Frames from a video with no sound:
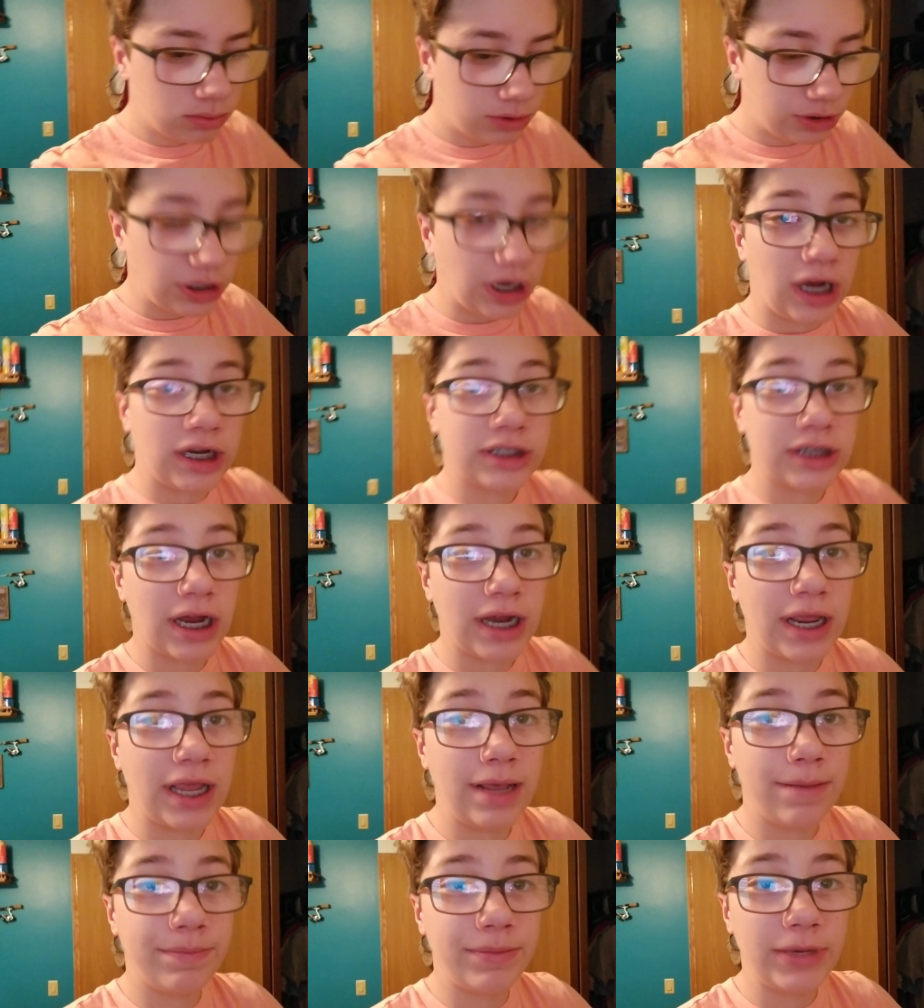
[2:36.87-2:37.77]
Josh got
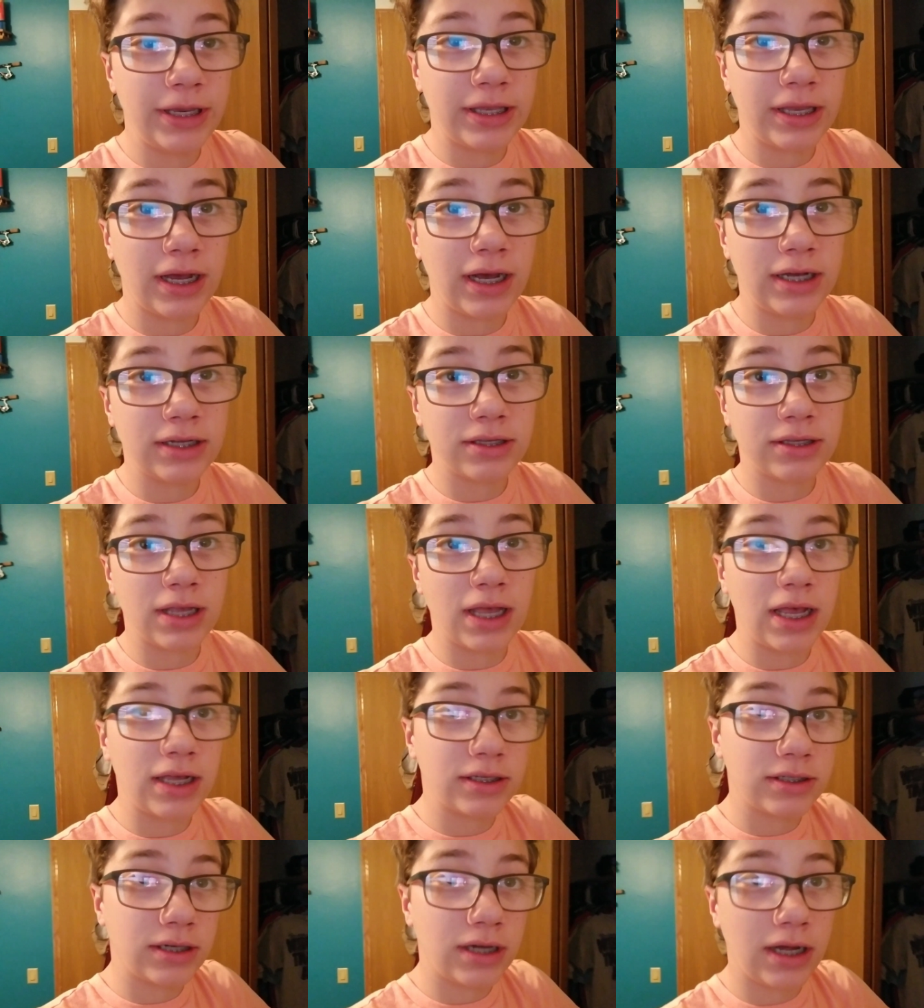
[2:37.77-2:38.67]
hypnotized
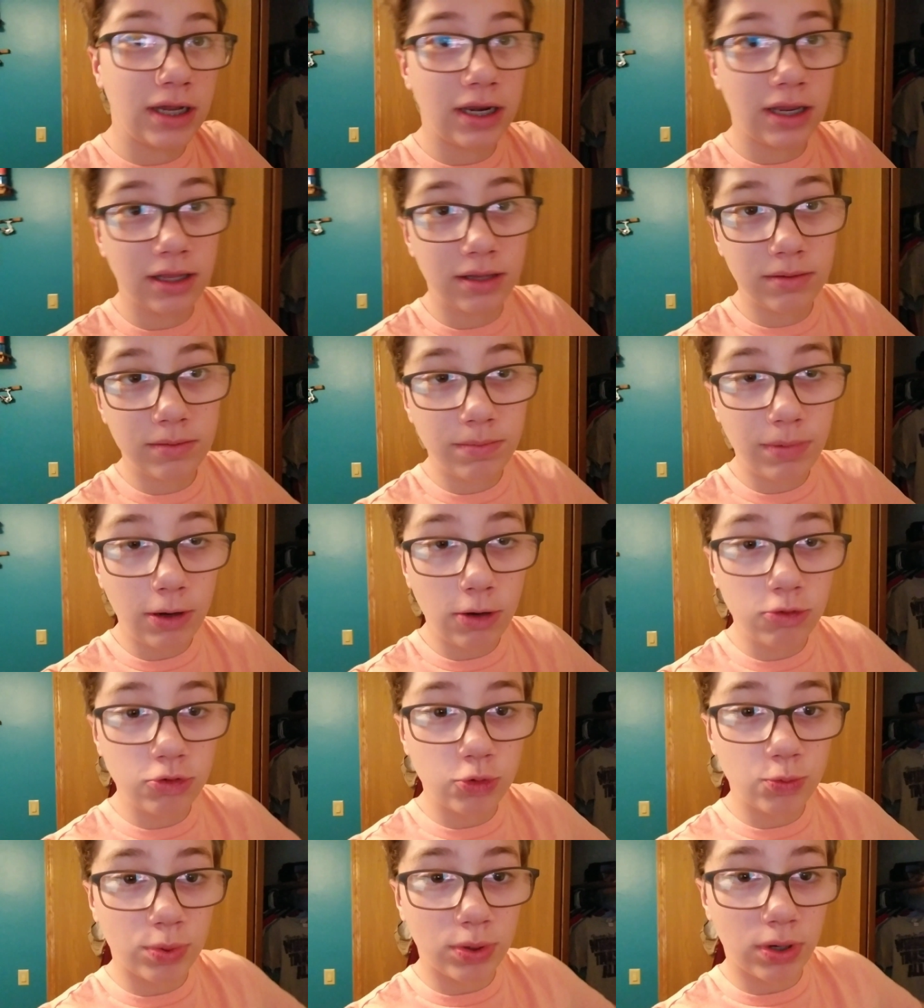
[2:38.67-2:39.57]
last night at post